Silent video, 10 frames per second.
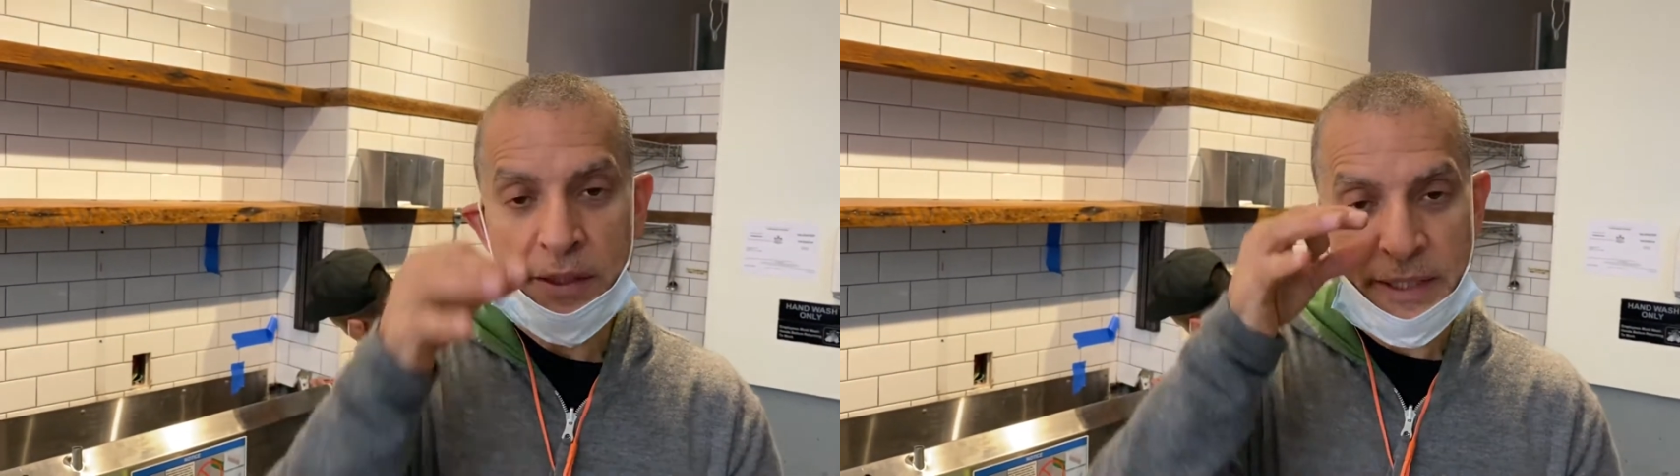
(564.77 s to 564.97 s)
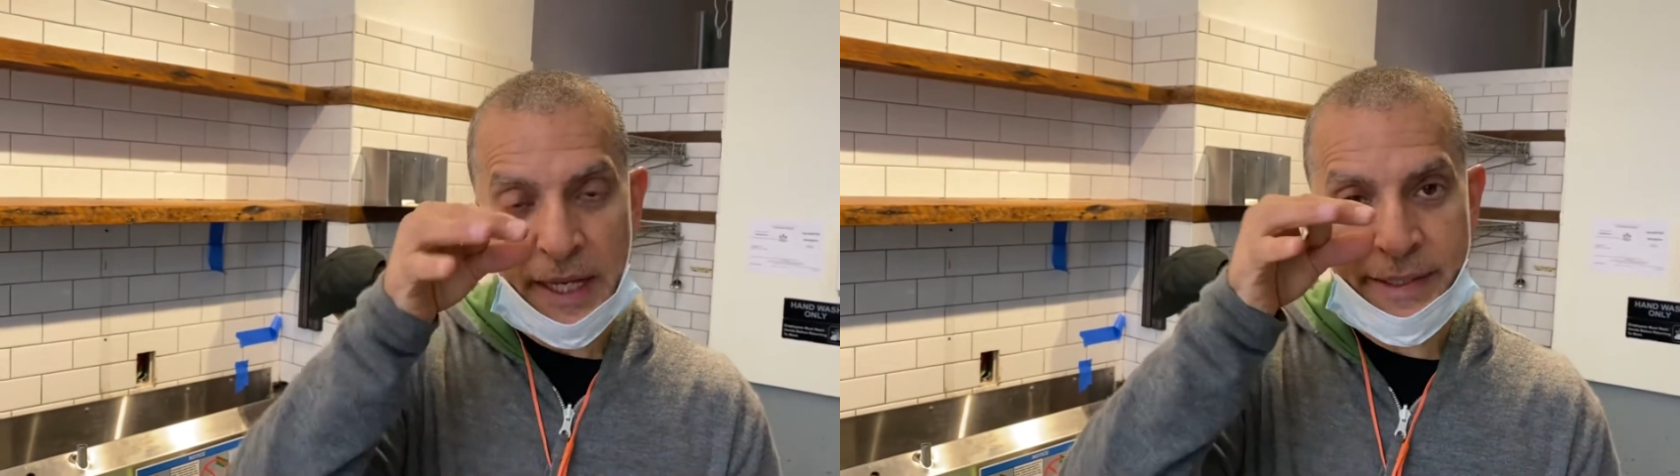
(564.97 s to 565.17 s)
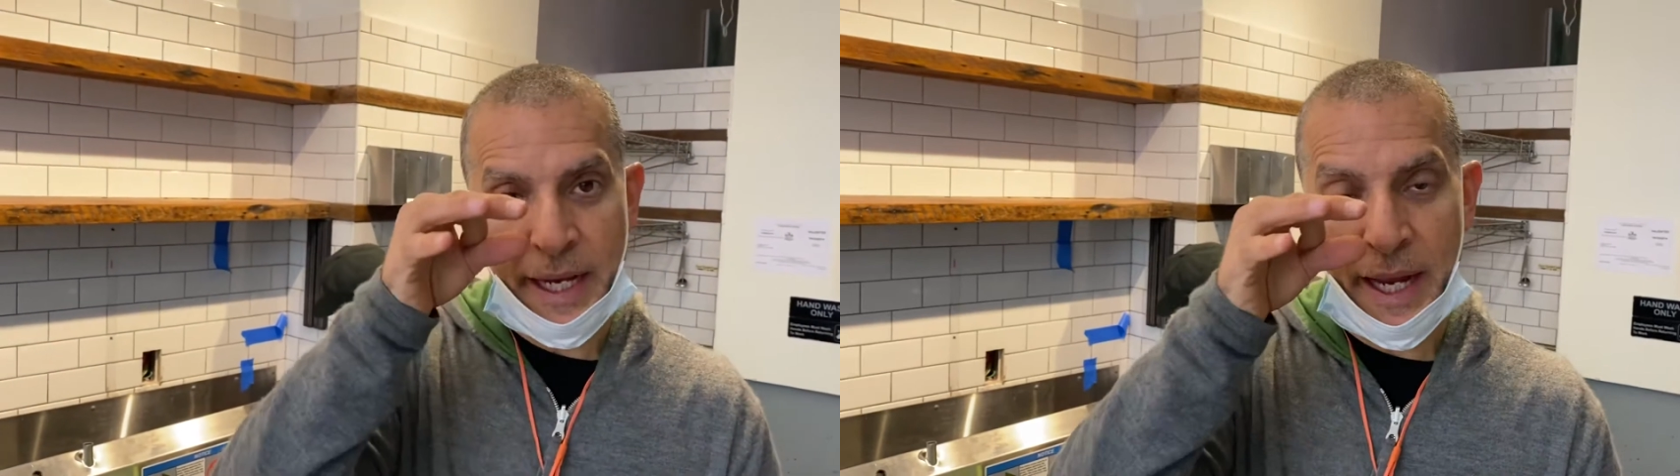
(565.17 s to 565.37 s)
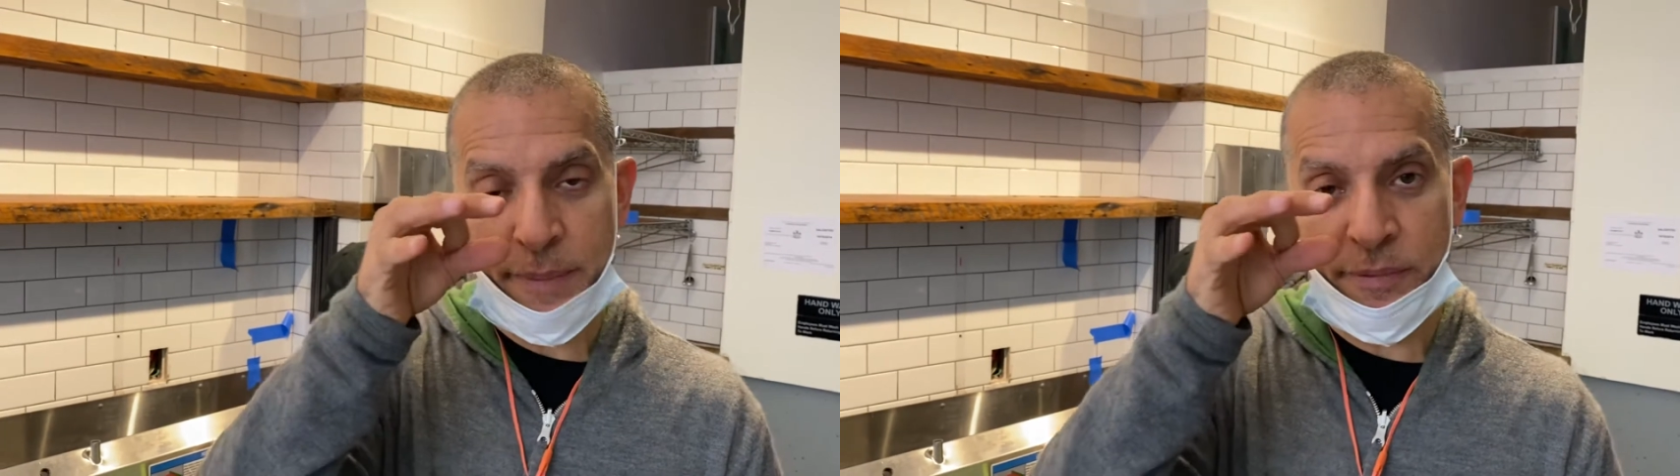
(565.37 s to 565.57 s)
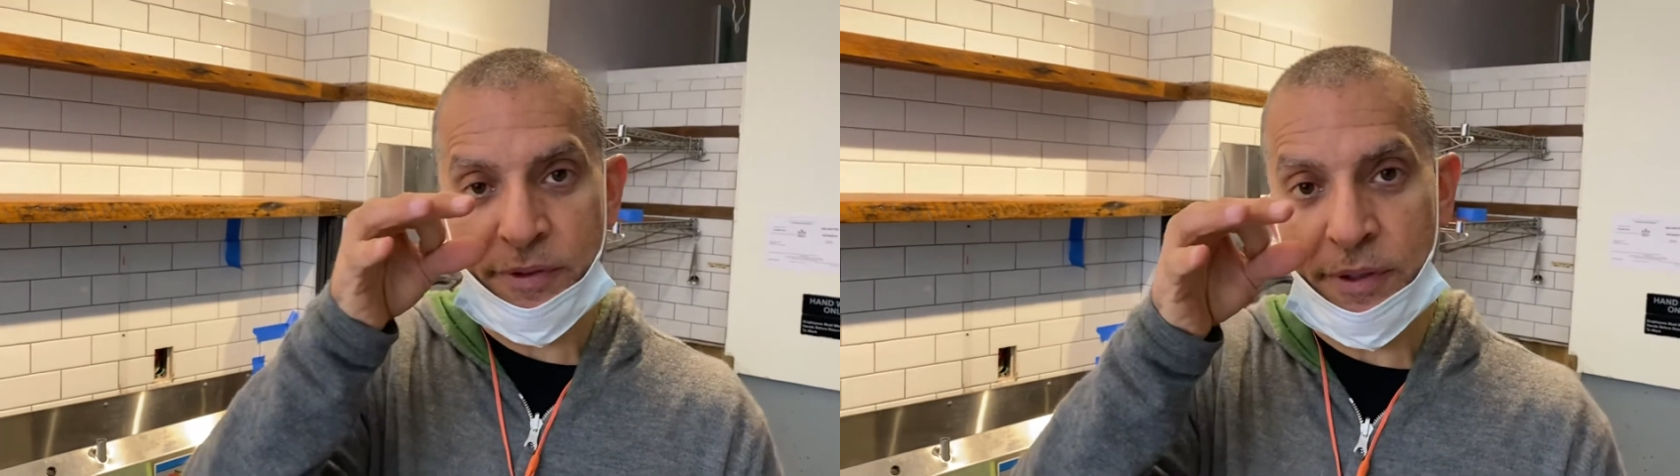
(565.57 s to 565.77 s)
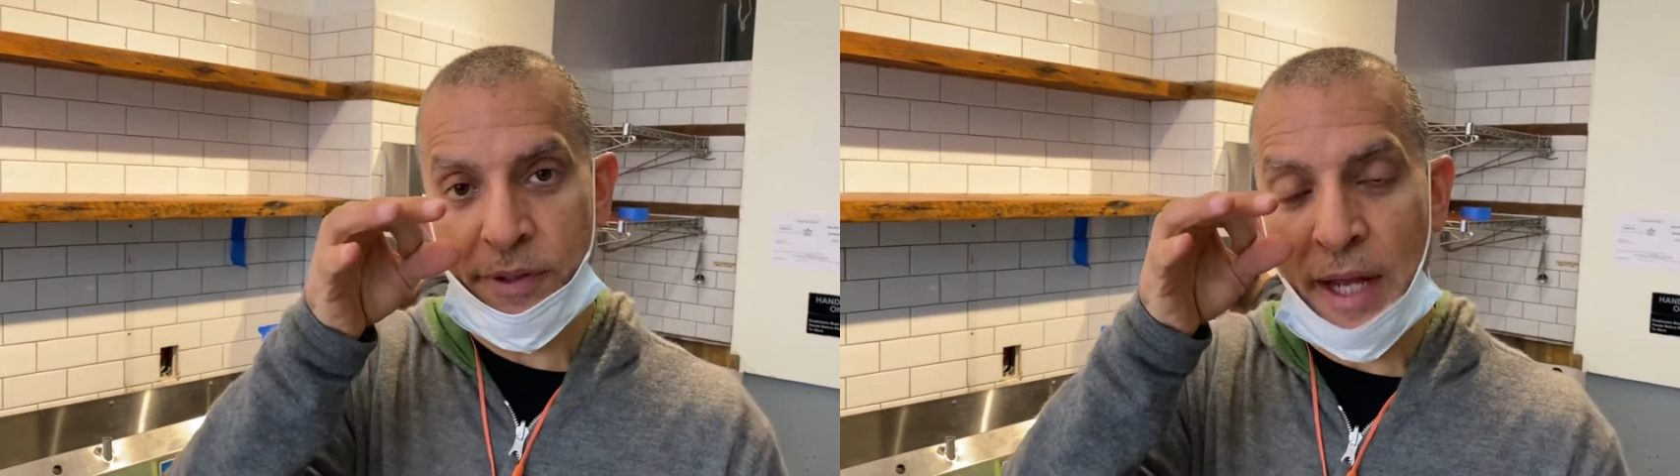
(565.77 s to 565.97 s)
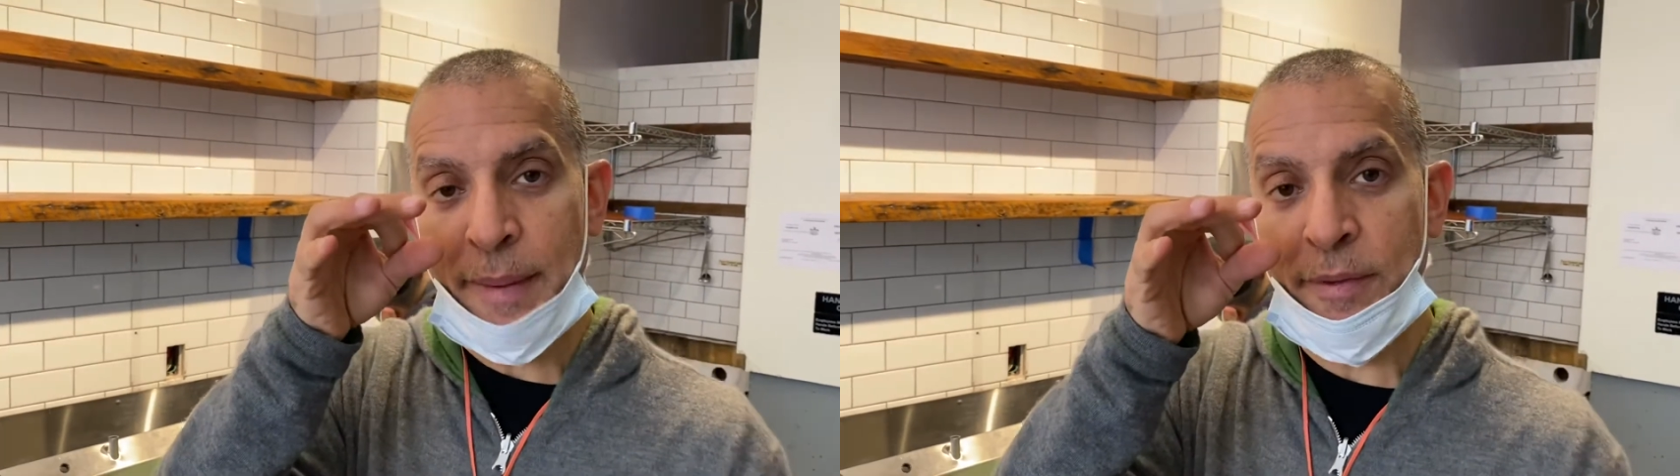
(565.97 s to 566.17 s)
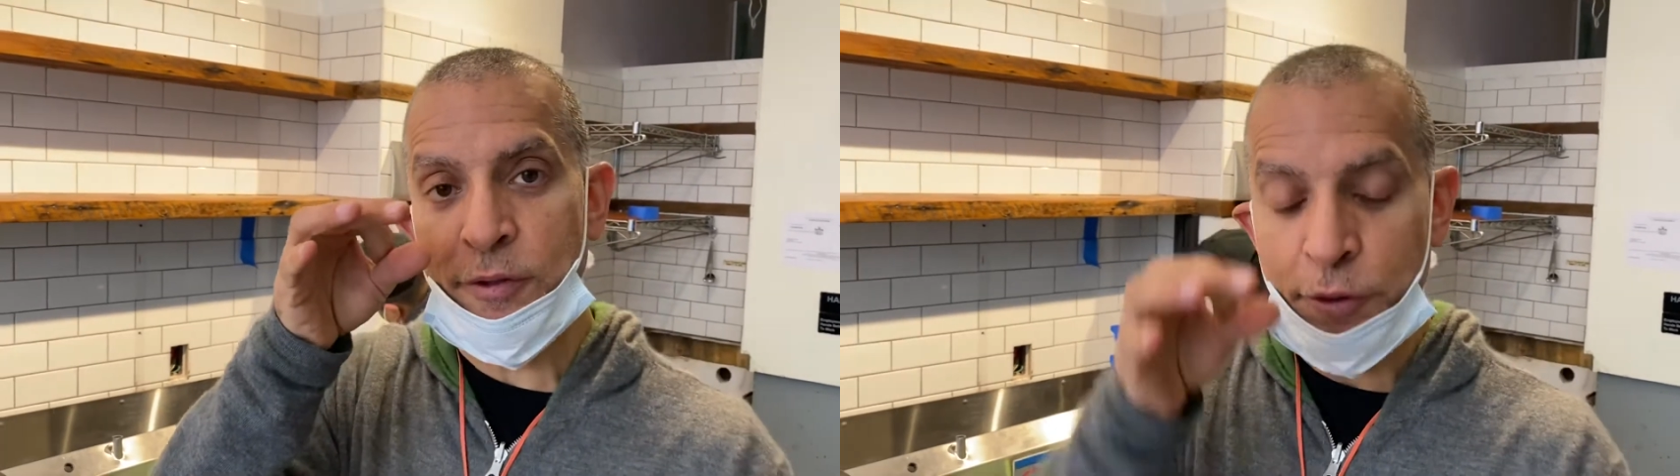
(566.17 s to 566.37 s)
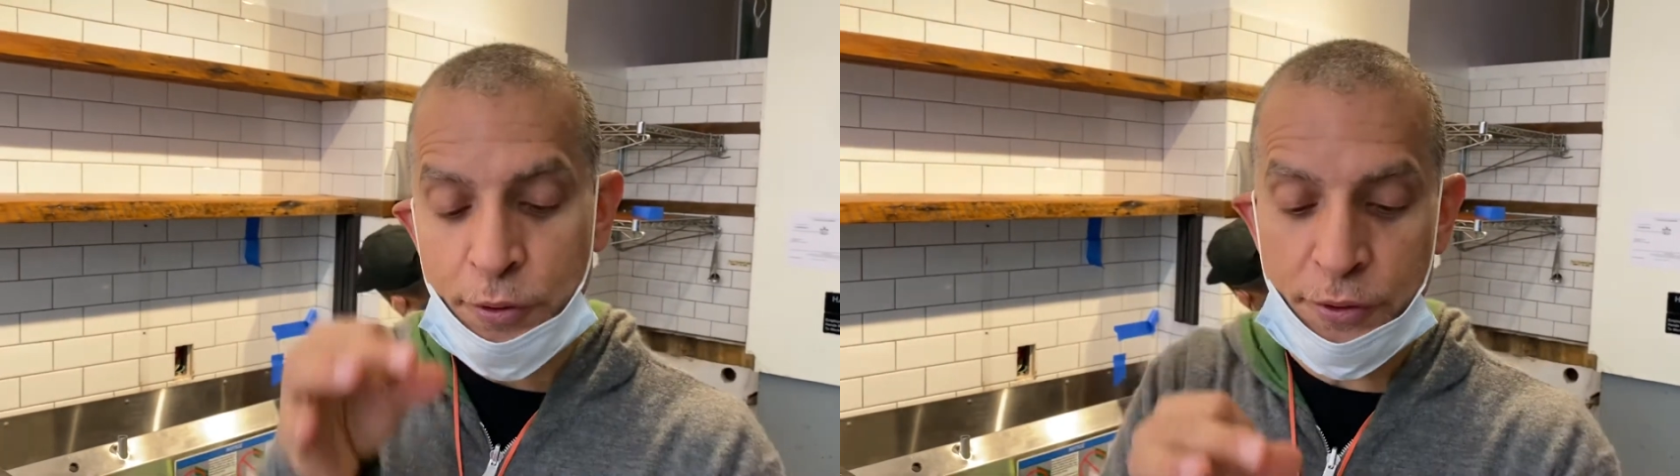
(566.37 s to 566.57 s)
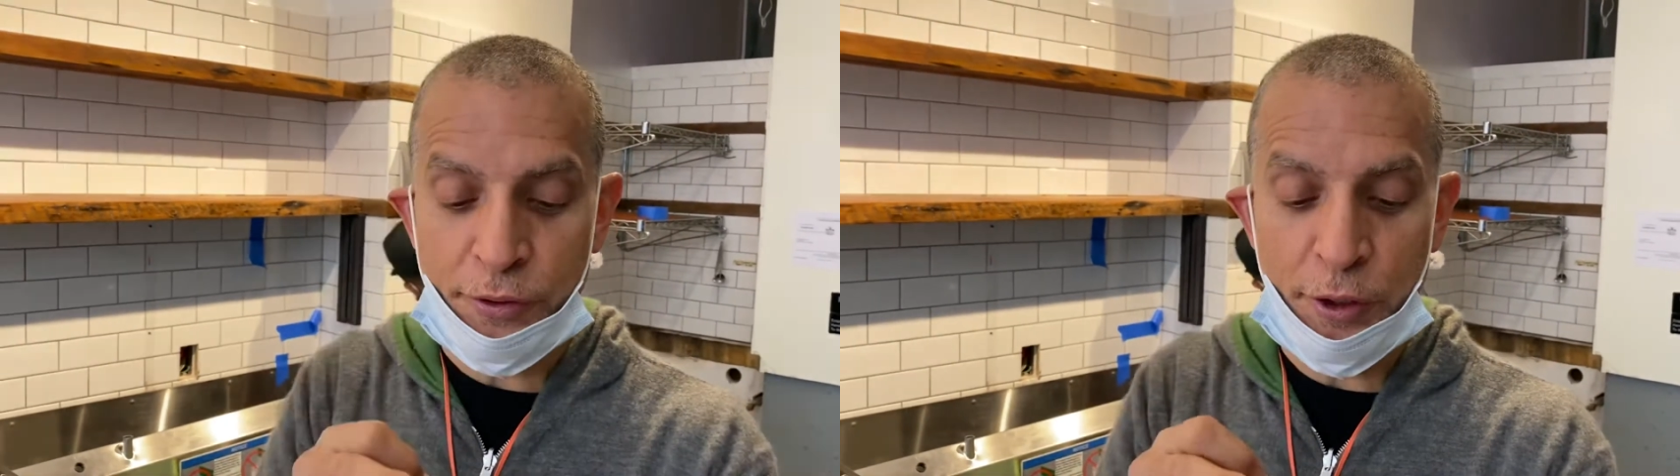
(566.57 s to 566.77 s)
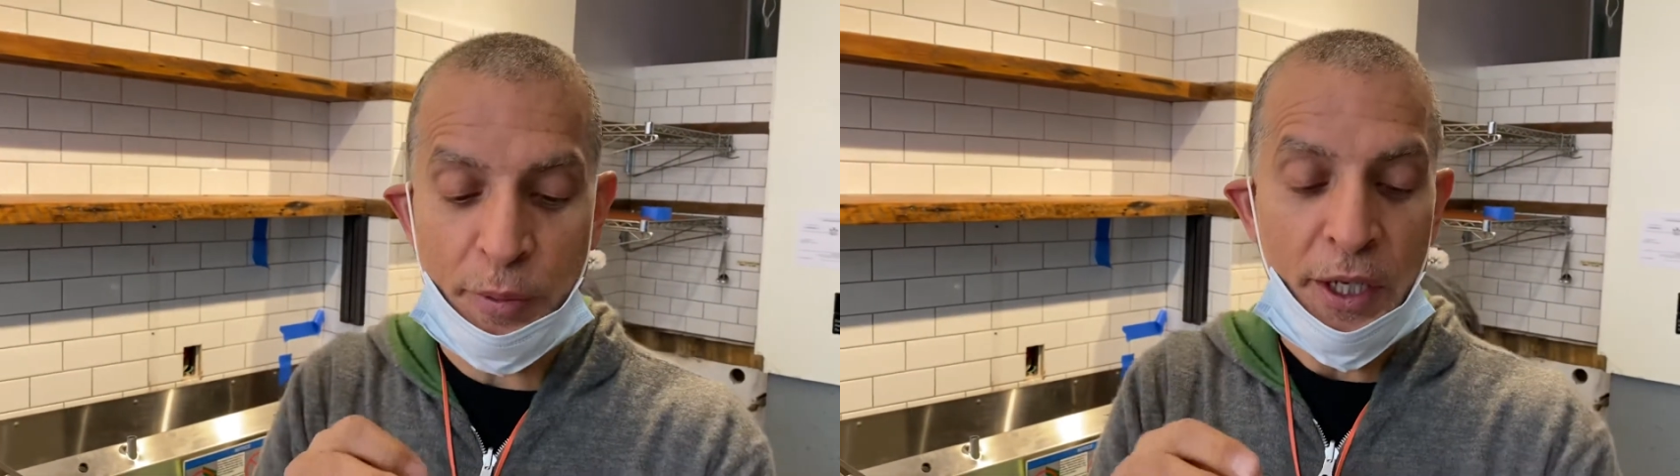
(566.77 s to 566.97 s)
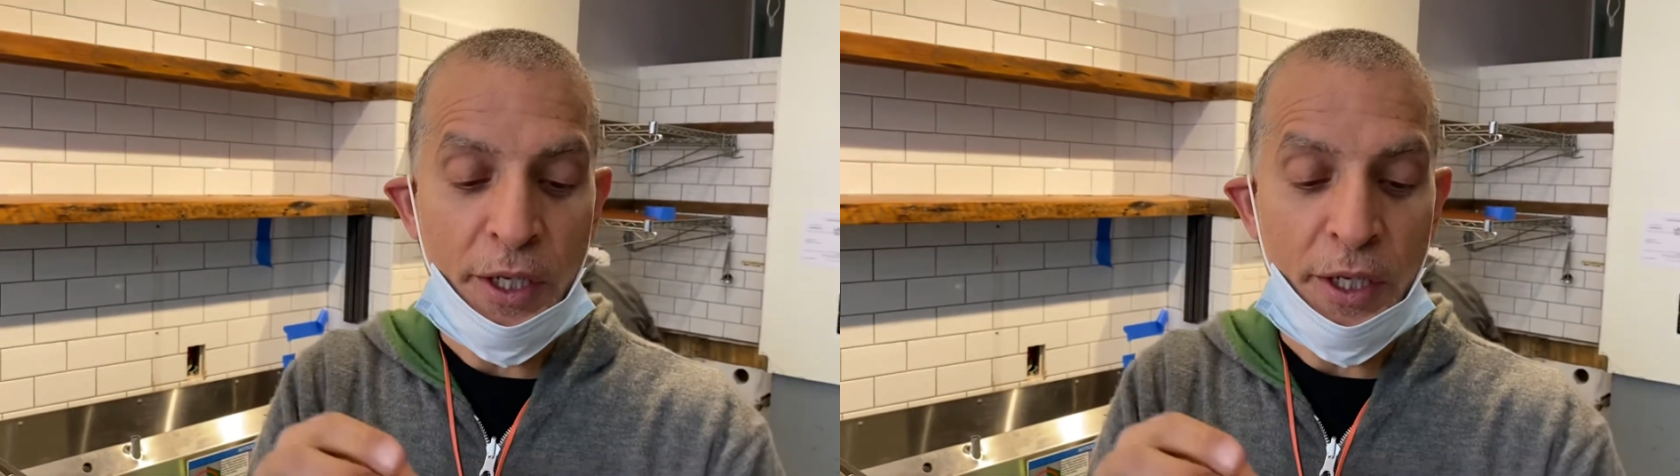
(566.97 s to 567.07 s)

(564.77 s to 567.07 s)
10 times diamond jeweler's loop,